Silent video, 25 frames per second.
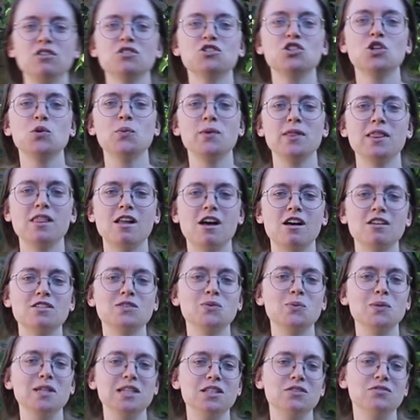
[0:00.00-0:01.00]
also with
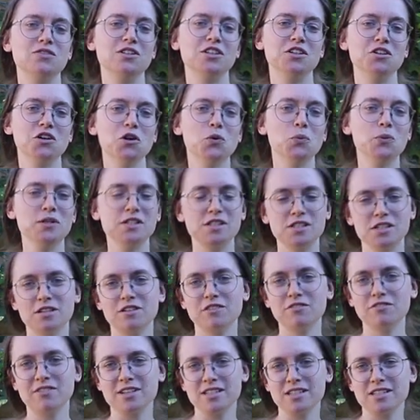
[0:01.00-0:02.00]
last week's video with
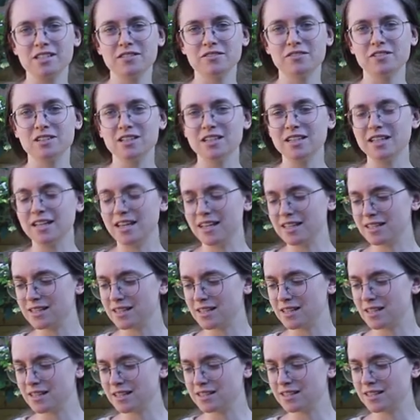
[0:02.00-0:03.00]
the festival
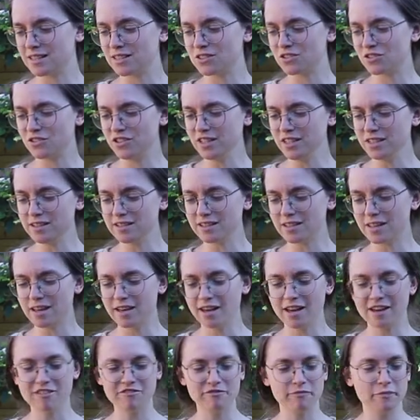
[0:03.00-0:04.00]
accessories.
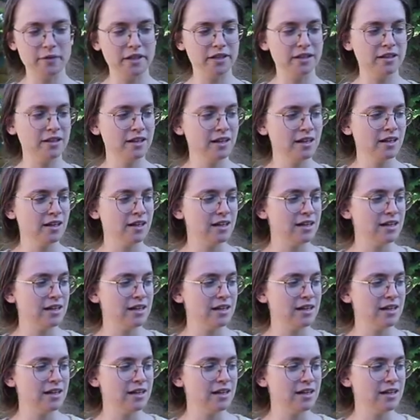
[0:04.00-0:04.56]
I have been